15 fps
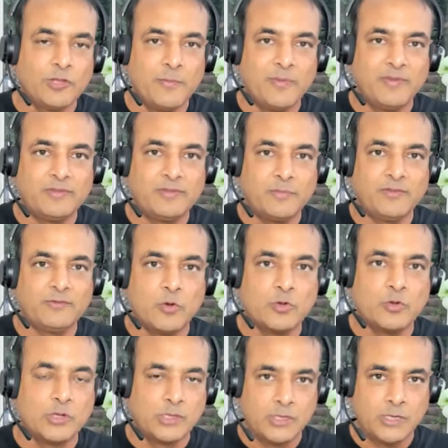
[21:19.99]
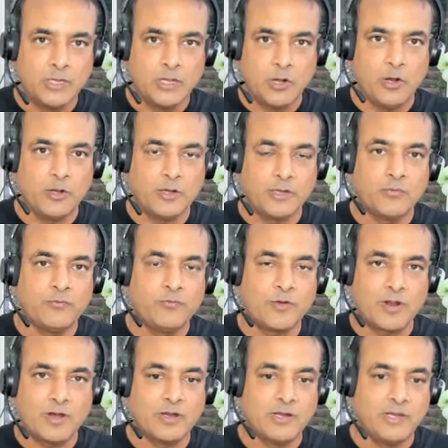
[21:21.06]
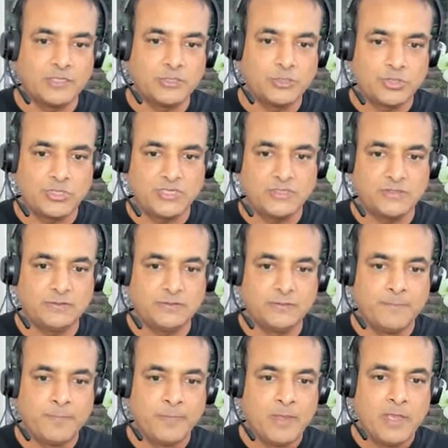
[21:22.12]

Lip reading: so there'll be some discount on for early registrations.